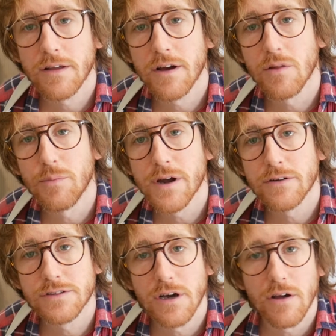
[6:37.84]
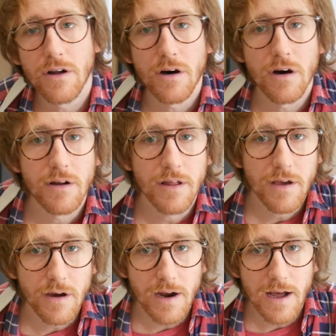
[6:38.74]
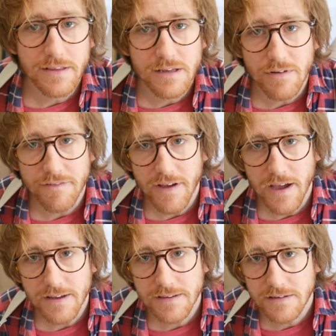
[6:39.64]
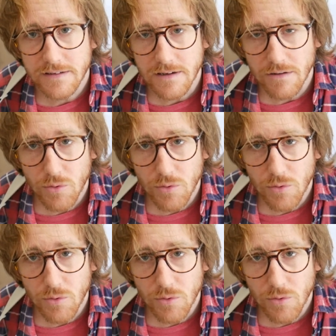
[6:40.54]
got the Metal Zone on, and I'm going to add some effects to